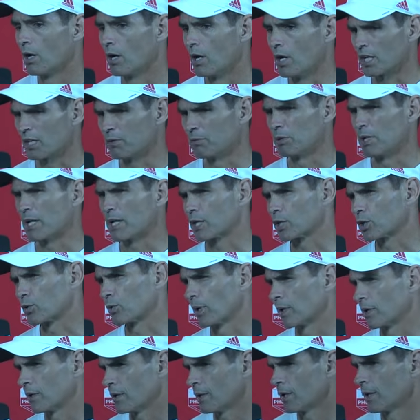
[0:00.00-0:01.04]
I'll give him a lot of
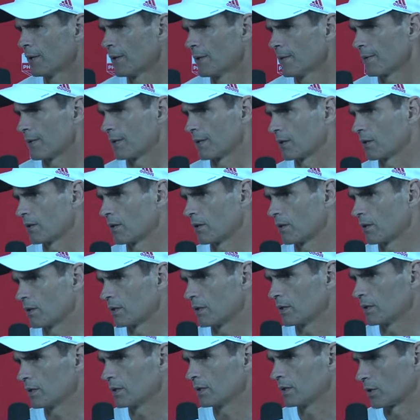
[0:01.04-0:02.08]
credit. I think
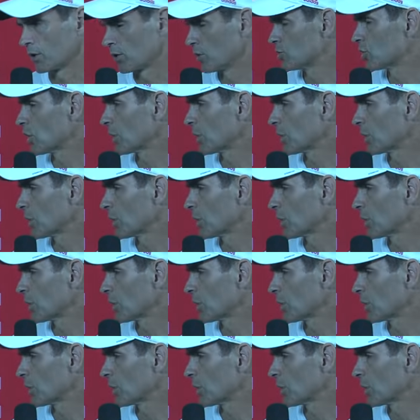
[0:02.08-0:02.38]
he did a good